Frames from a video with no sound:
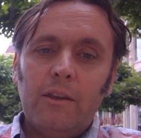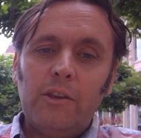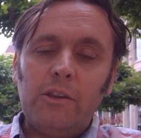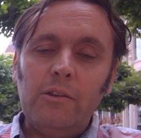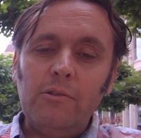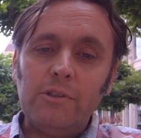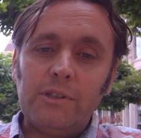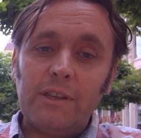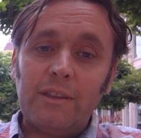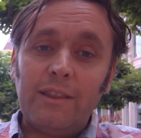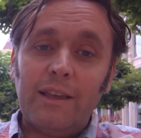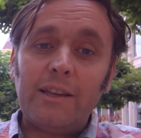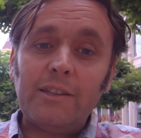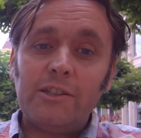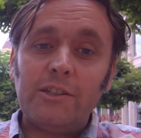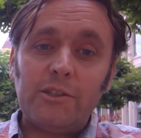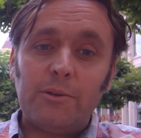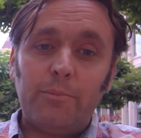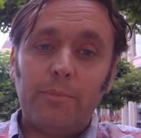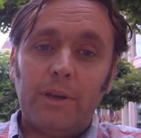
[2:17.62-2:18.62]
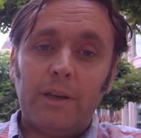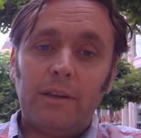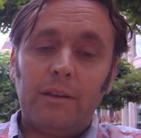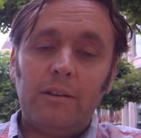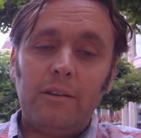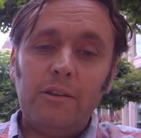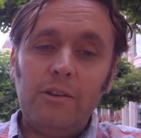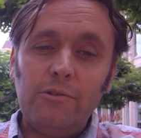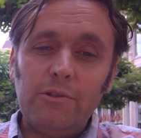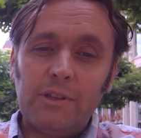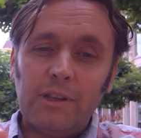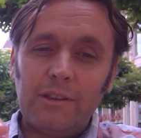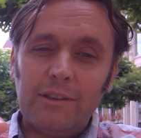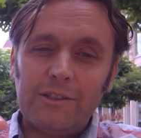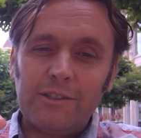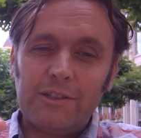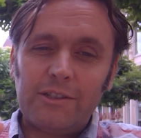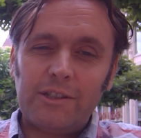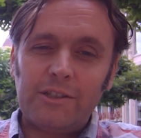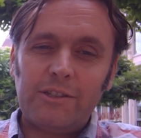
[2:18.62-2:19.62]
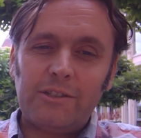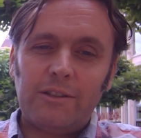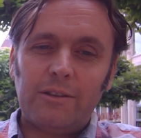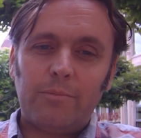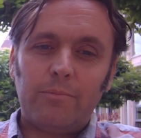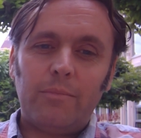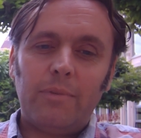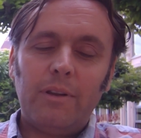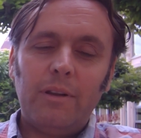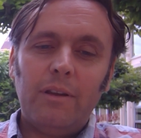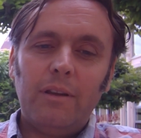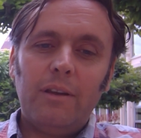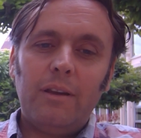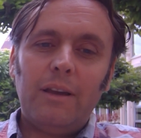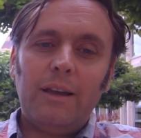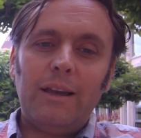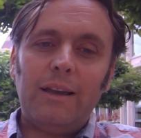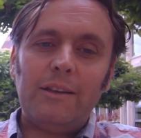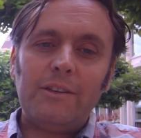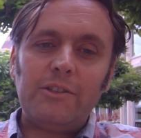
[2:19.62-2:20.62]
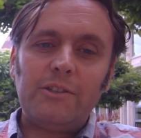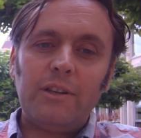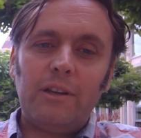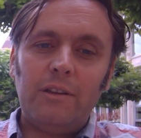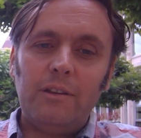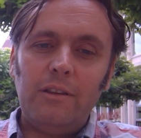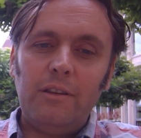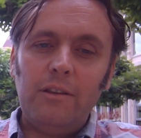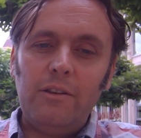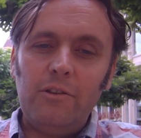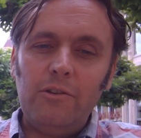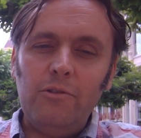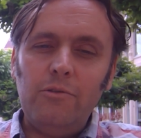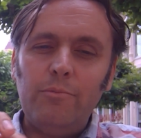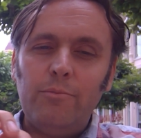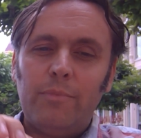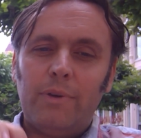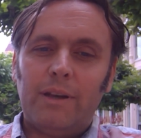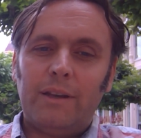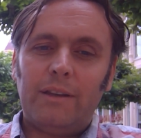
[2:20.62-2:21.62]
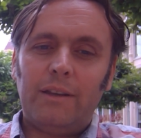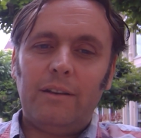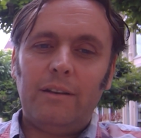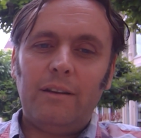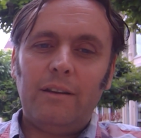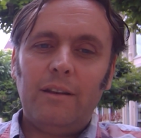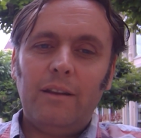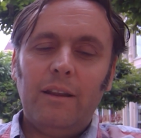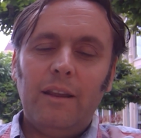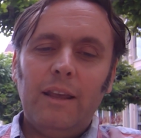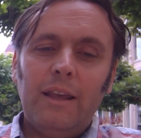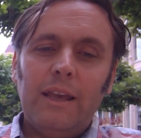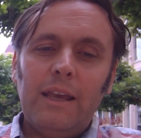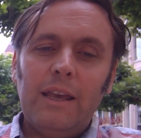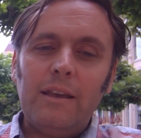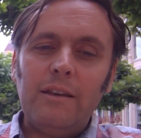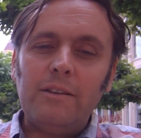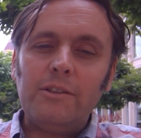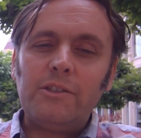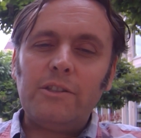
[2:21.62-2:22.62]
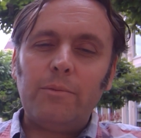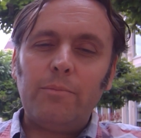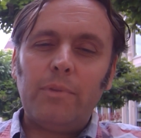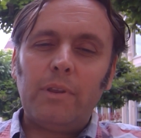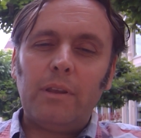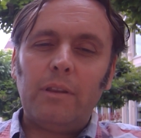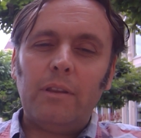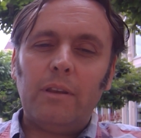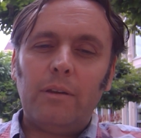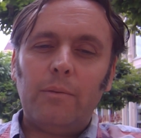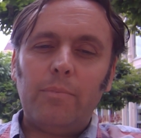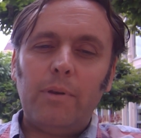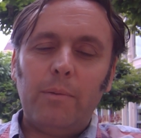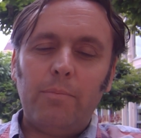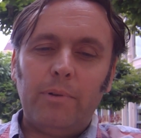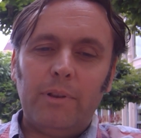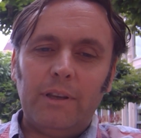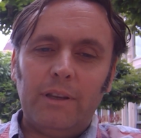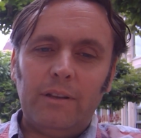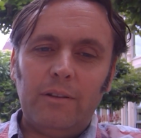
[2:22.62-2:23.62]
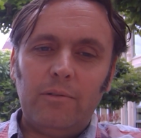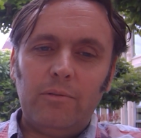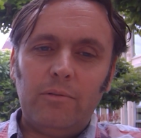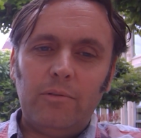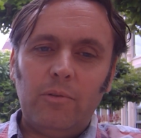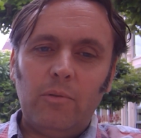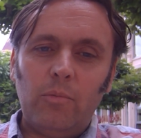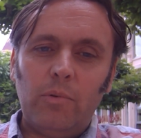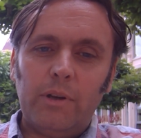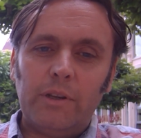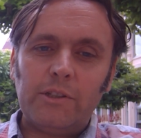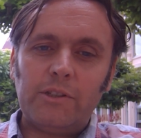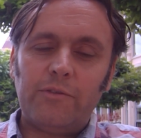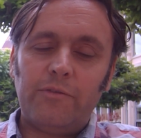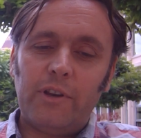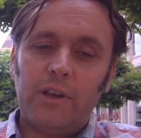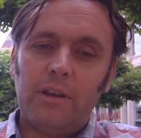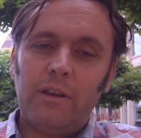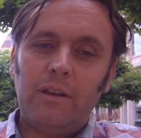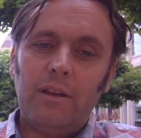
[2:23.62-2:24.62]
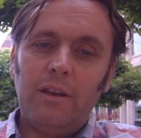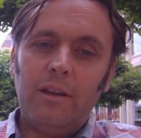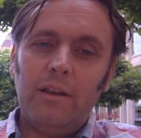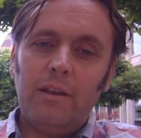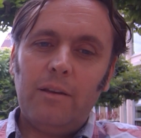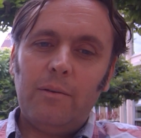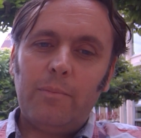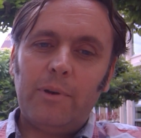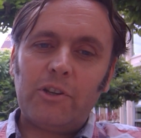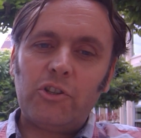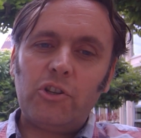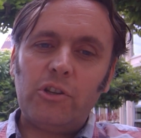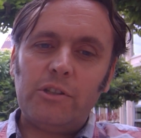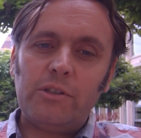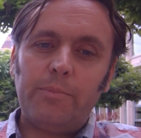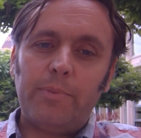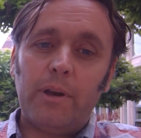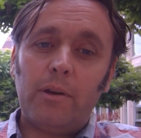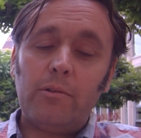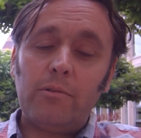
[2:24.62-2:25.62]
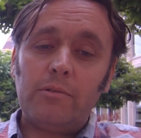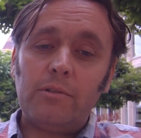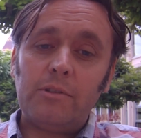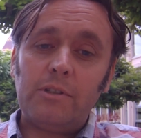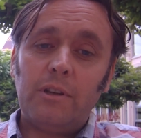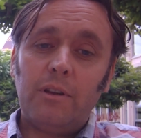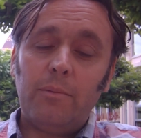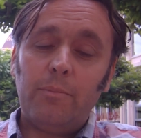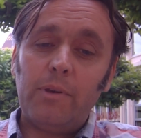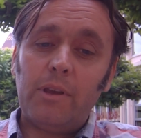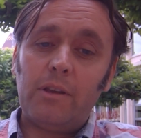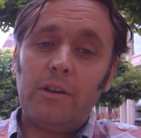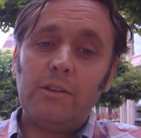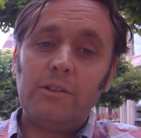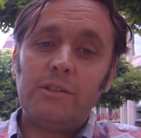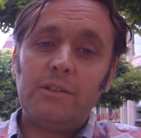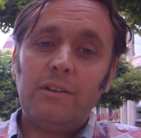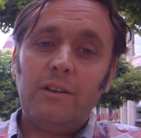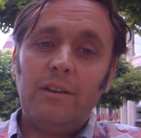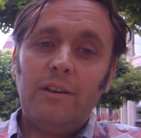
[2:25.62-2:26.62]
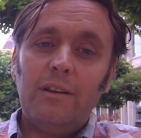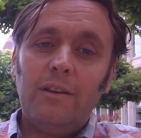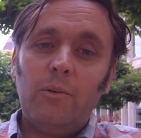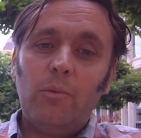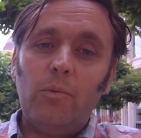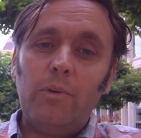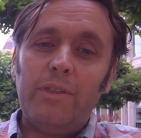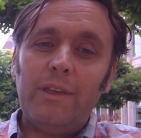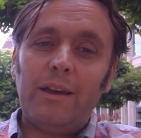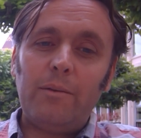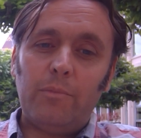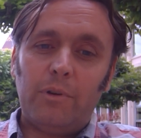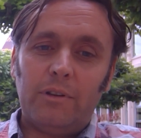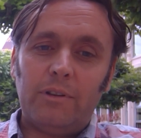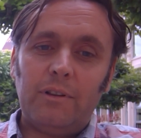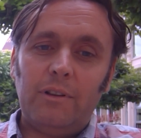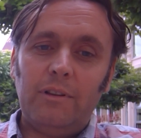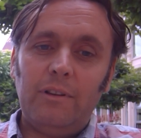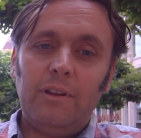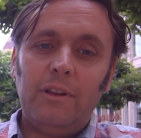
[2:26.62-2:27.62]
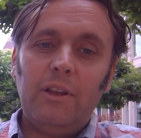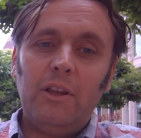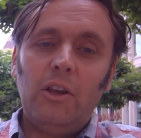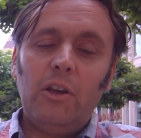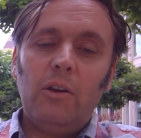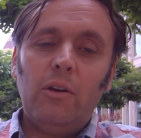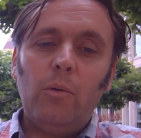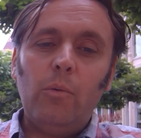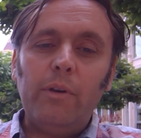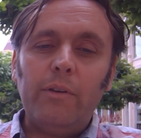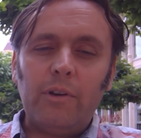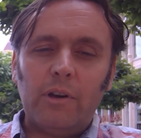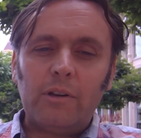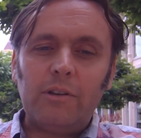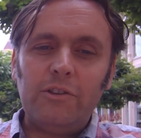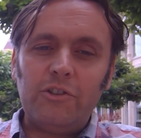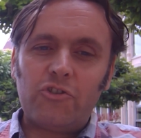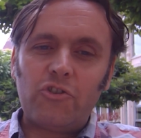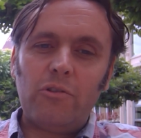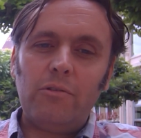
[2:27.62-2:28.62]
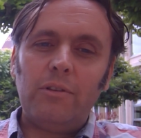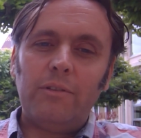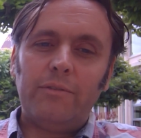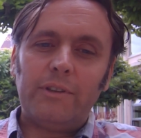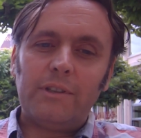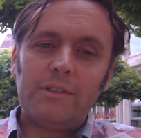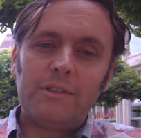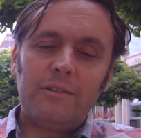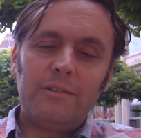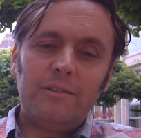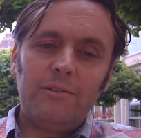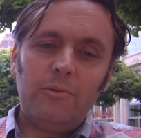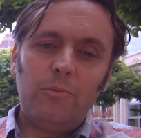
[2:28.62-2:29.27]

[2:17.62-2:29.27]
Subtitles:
using that as a mine, using the system as a new mine, is something that people in Wales are very passionate about, because with that model, we got control of it.